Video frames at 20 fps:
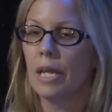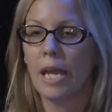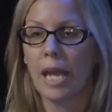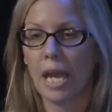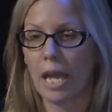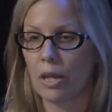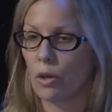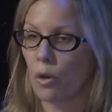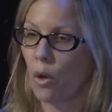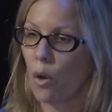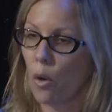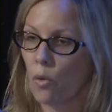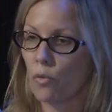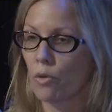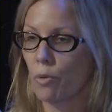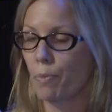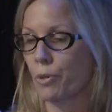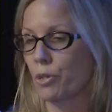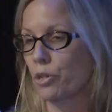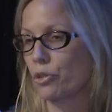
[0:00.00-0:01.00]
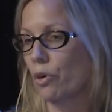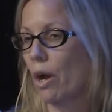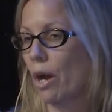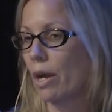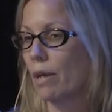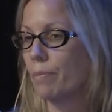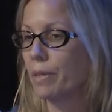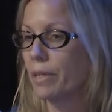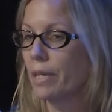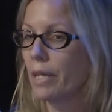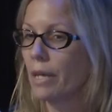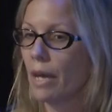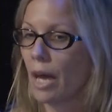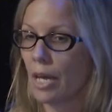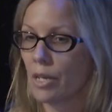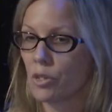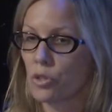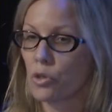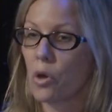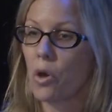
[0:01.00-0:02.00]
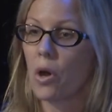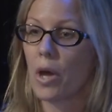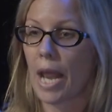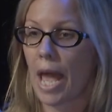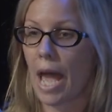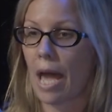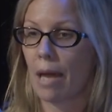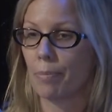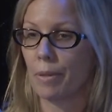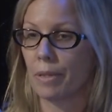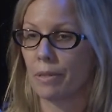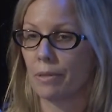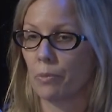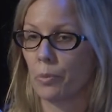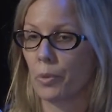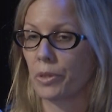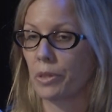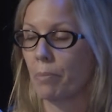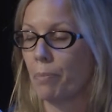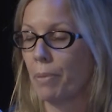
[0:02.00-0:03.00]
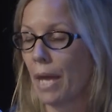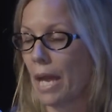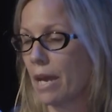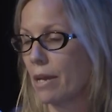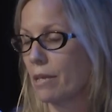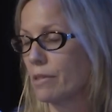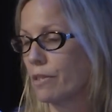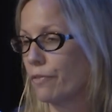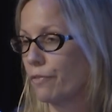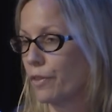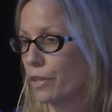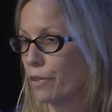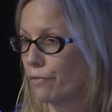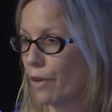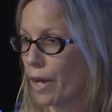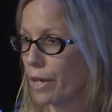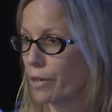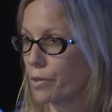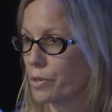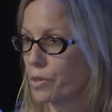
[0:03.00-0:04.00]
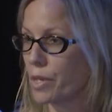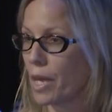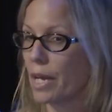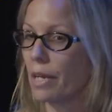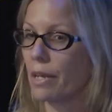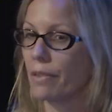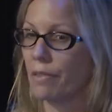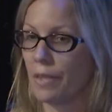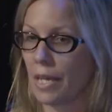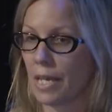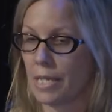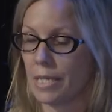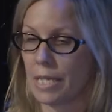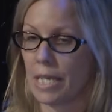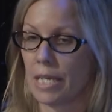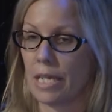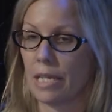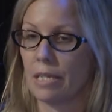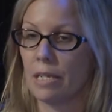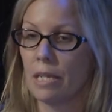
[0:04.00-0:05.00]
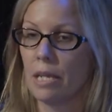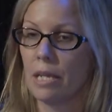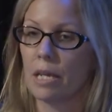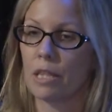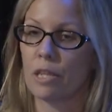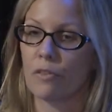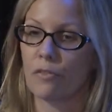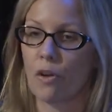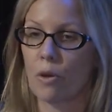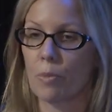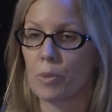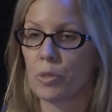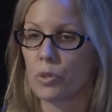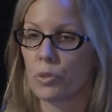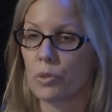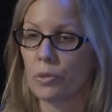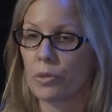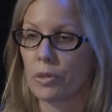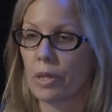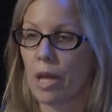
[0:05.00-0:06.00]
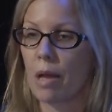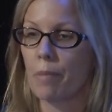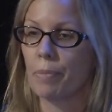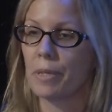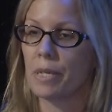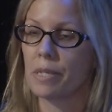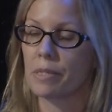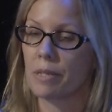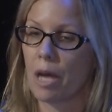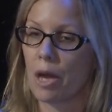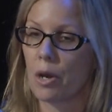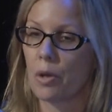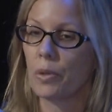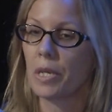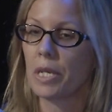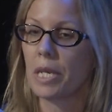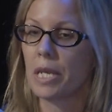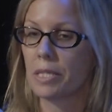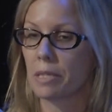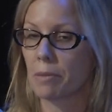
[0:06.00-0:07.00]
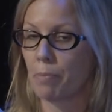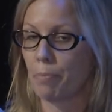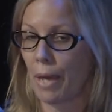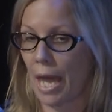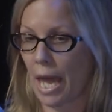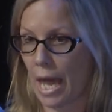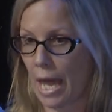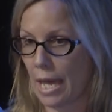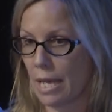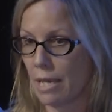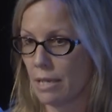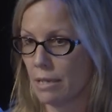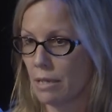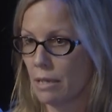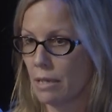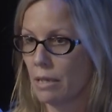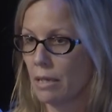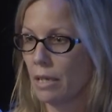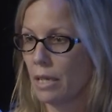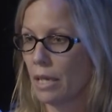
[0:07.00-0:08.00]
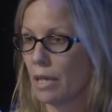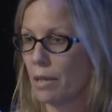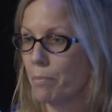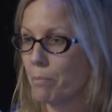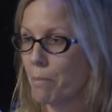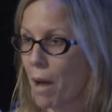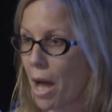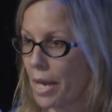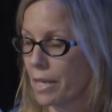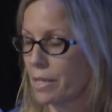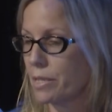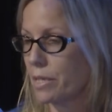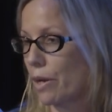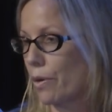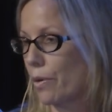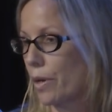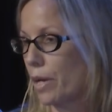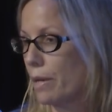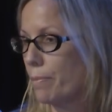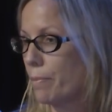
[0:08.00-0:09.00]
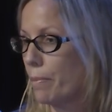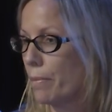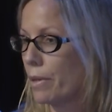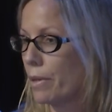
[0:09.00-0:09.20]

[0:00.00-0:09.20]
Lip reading: and overprescribed. I saw it happen. With the pain as a fifth vital sign, they did it. And the pharmaceutical companies not only need to pay in monetary